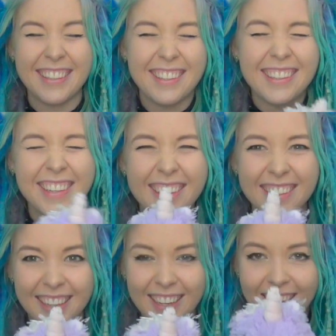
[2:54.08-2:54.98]
cute.
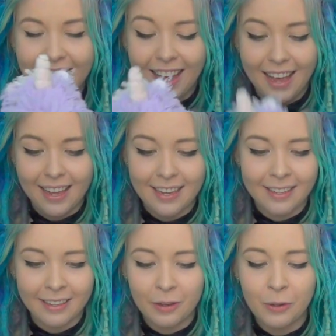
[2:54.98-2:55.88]

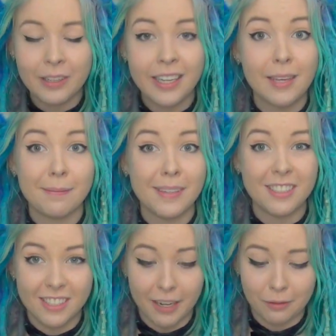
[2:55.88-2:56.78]
I call him
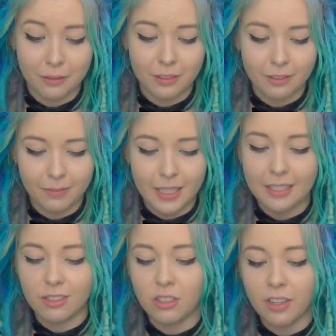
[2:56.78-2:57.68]
Gerald.
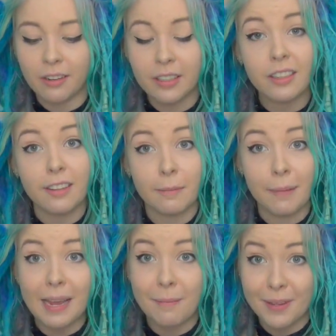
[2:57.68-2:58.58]
He's Gerald the
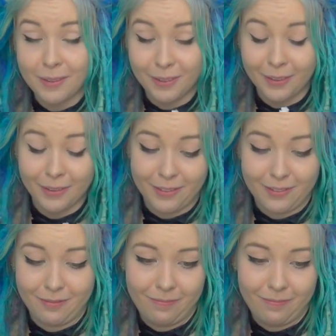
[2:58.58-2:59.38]
baby unicorn.